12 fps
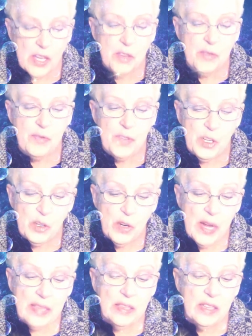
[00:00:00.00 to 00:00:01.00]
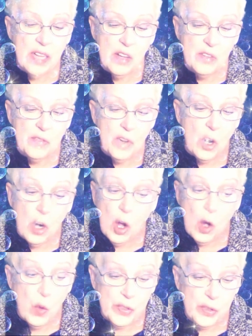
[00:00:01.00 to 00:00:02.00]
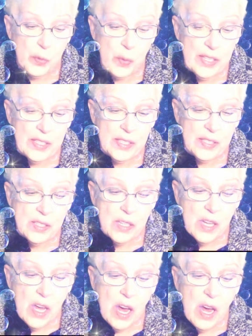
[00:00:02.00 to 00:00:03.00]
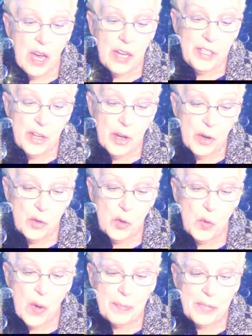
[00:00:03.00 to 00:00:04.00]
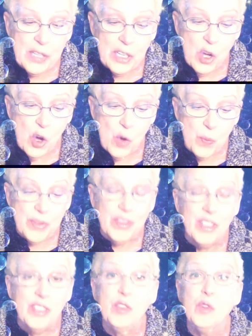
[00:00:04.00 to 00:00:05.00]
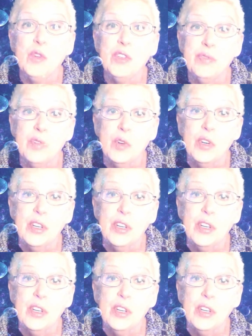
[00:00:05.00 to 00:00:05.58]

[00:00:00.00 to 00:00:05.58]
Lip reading: fear and love are always waiting. I know who I'm going to open the door for.